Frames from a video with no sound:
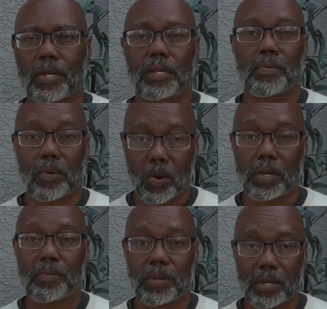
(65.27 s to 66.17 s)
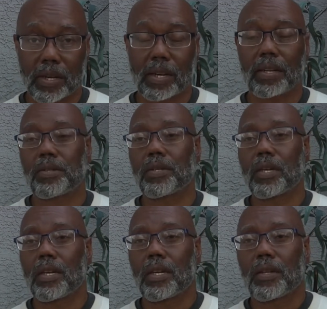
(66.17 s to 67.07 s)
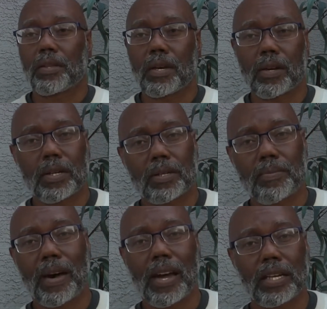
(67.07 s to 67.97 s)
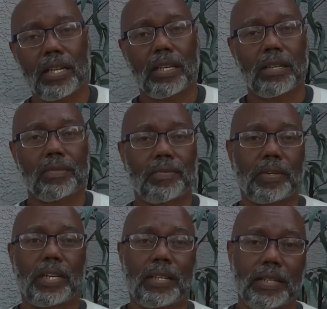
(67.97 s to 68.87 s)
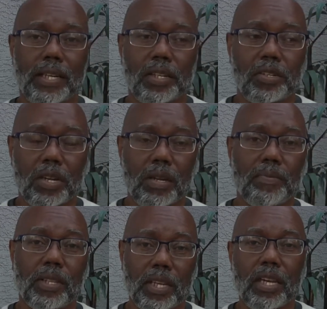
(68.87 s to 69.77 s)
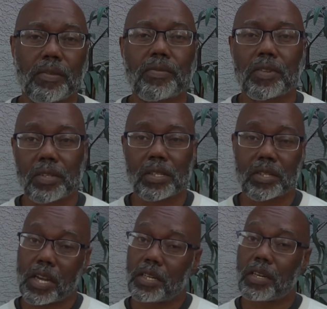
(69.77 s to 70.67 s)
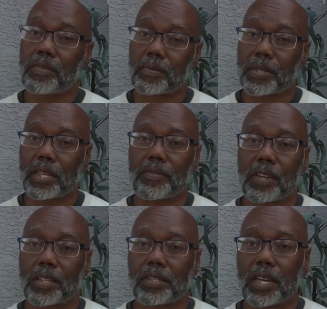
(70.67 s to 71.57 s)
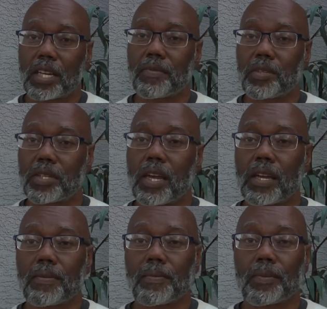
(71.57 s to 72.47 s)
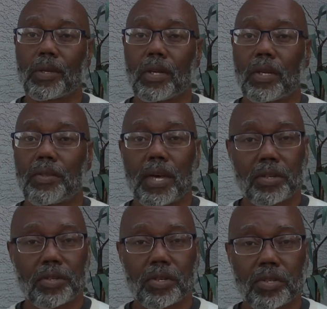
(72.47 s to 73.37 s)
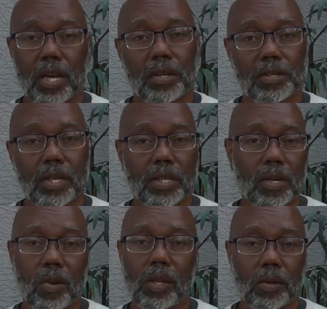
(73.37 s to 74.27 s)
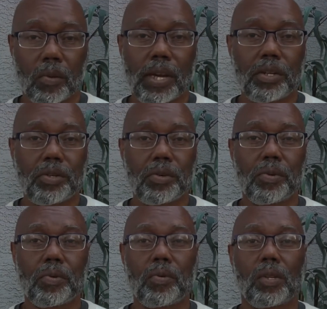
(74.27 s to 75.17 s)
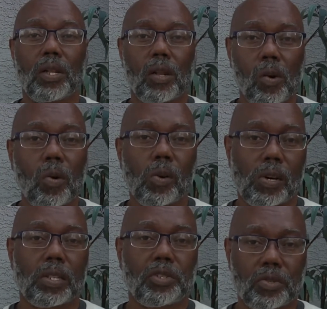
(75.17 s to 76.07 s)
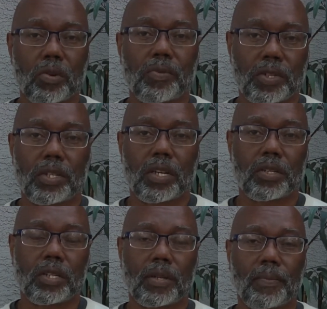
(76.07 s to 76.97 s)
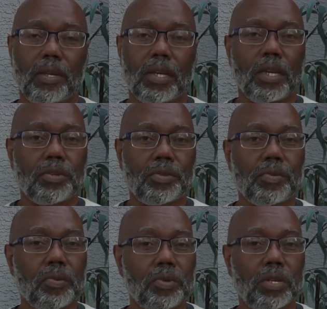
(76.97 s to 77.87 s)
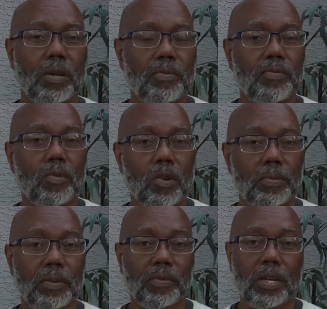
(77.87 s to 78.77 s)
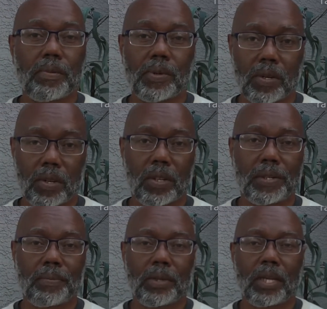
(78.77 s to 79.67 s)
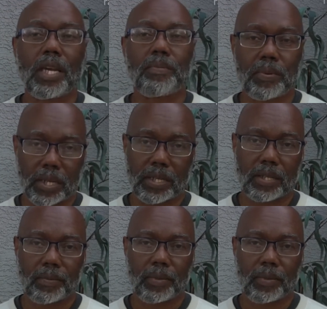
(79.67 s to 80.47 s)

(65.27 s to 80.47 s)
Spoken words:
important because there is a body of, let us say, belief, scientific belief, I'd even say, that suggests that the only way to lower surface tension is through some form of chemical input.